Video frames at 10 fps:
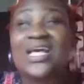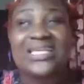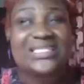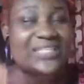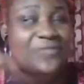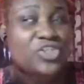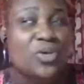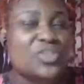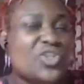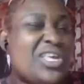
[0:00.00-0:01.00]
the certification
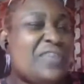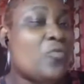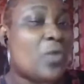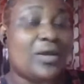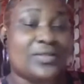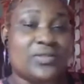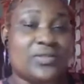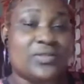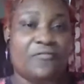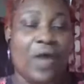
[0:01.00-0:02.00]
was not even what I was
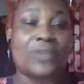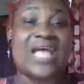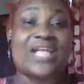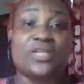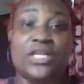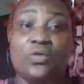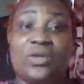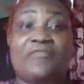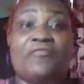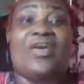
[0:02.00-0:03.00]
looking for. I was actually
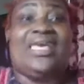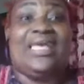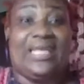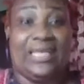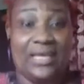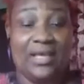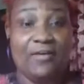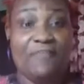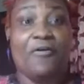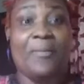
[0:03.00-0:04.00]
looking for healing
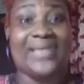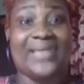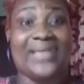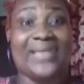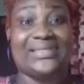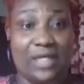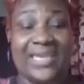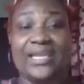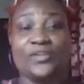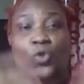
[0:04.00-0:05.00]
for myself. I
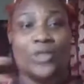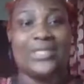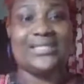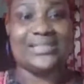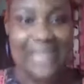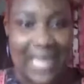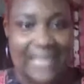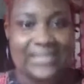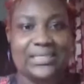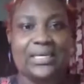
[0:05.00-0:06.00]
needed to
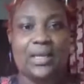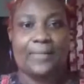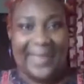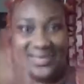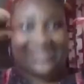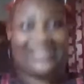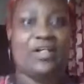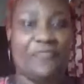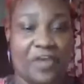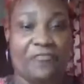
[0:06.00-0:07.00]
understand
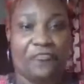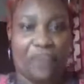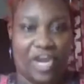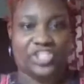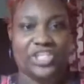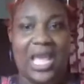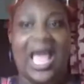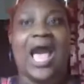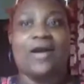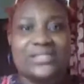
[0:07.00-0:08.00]
myself afresh
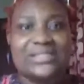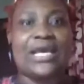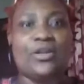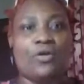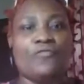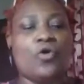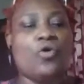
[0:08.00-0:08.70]
outside of,